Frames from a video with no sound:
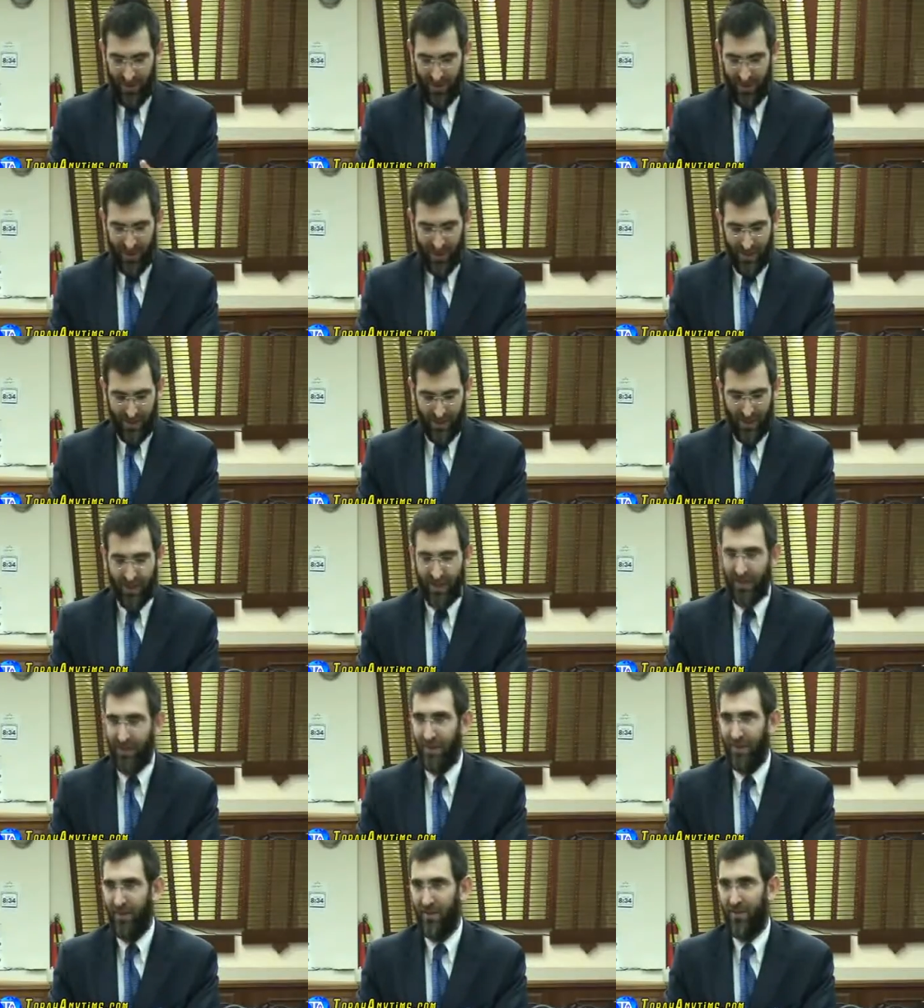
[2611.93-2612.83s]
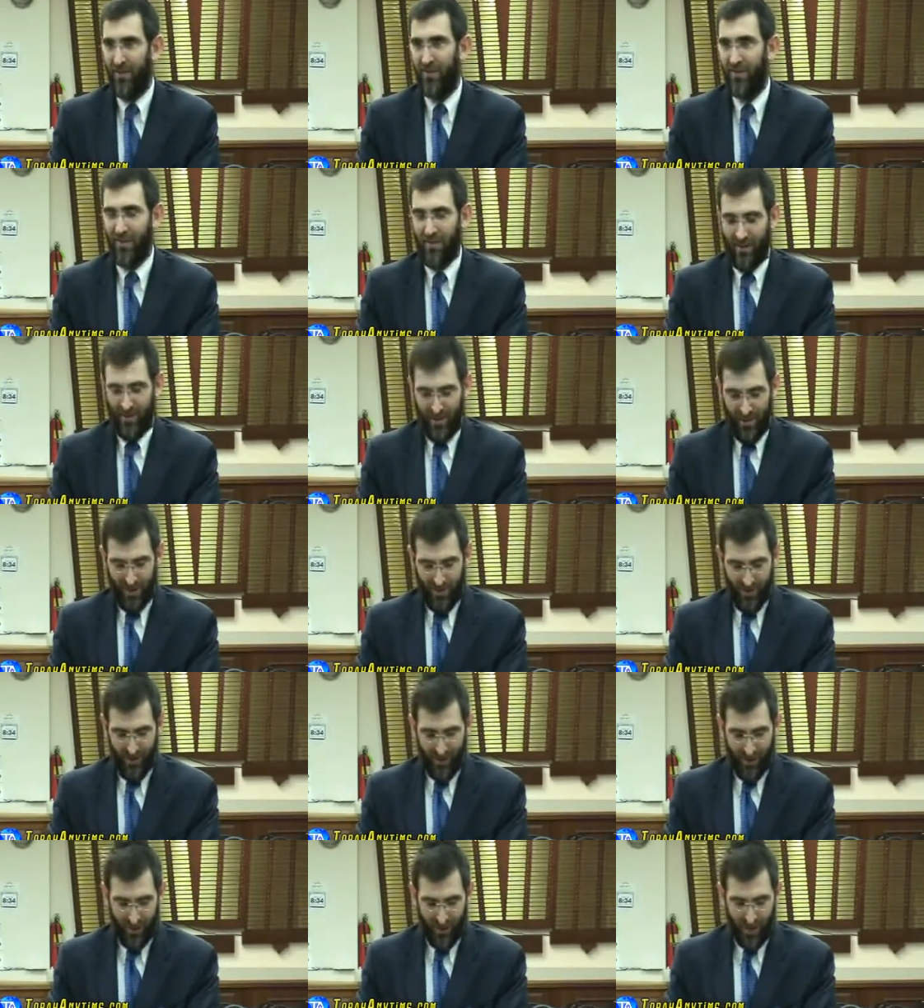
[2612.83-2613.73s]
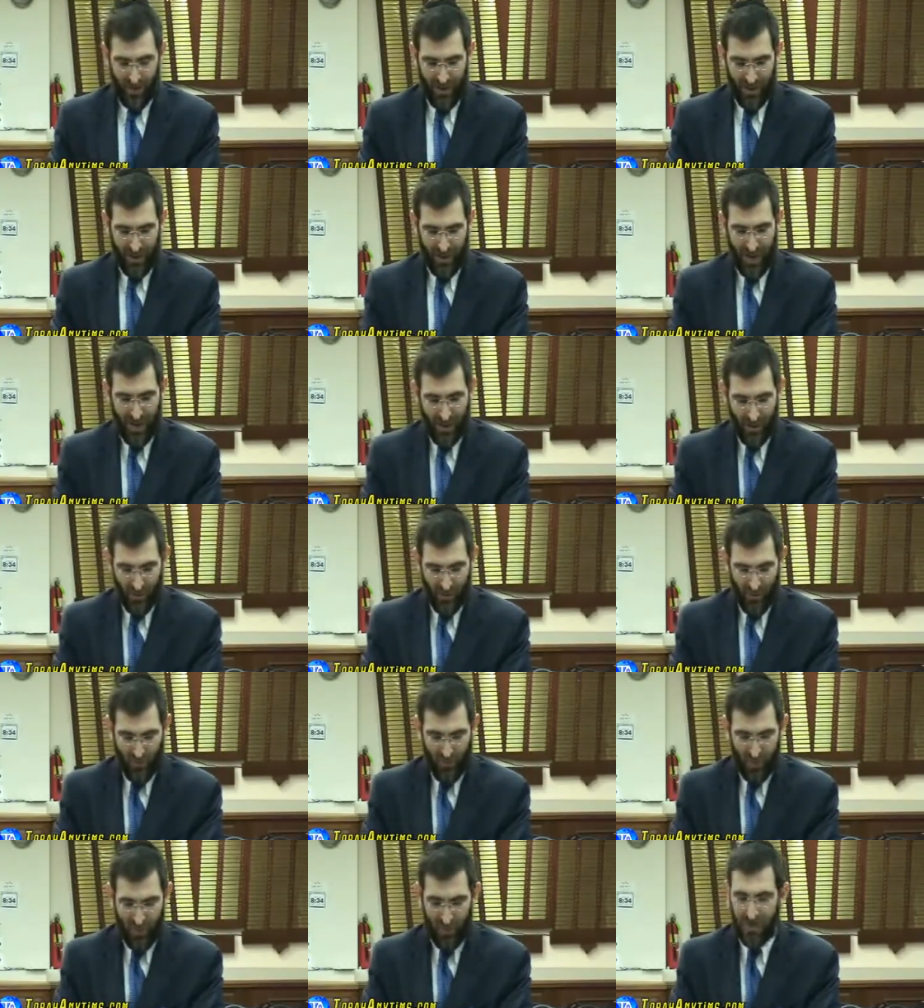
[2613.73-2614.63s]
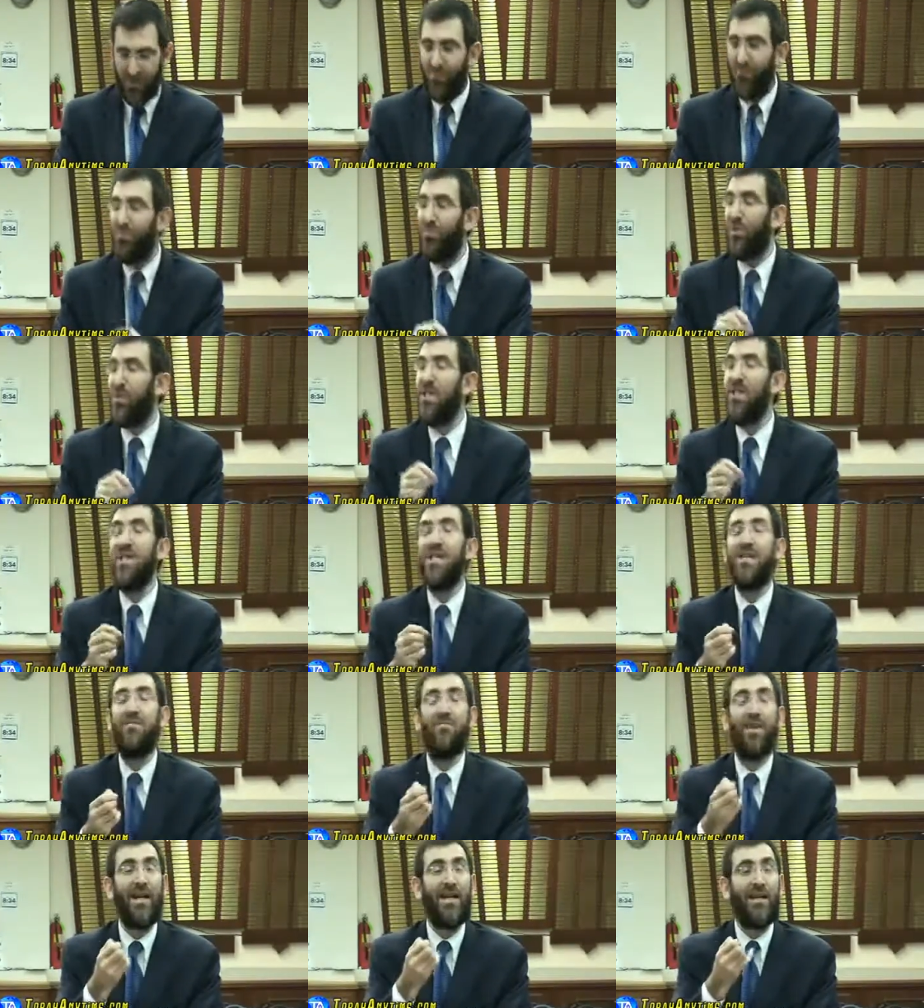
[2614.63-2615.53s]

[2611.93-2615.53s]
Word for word: He sensed it. First thing he says to him, he says, B'ni,